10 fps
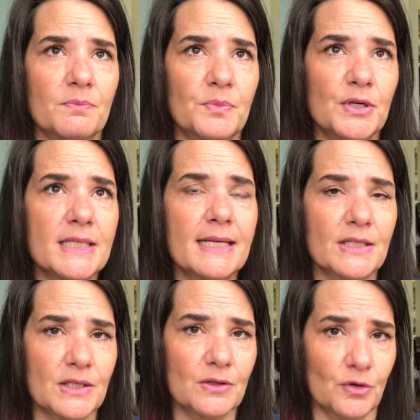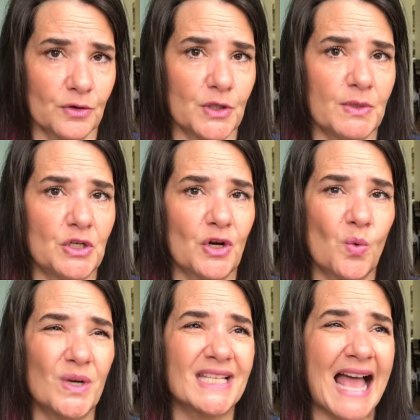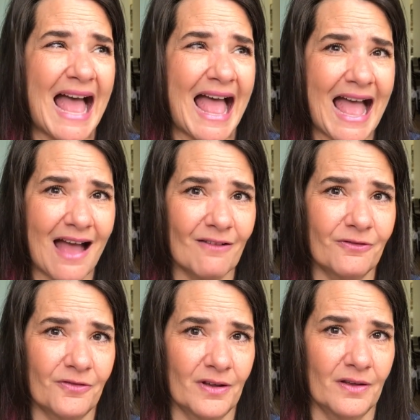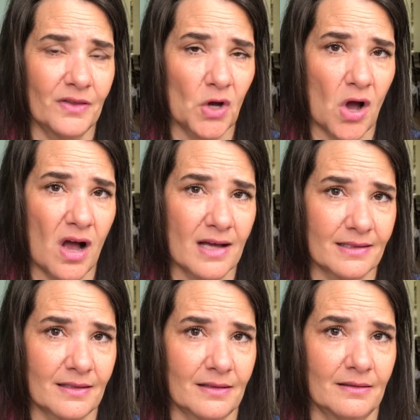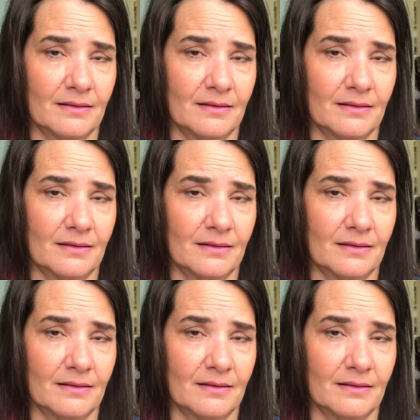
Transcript: Princess cruise we took was half the cost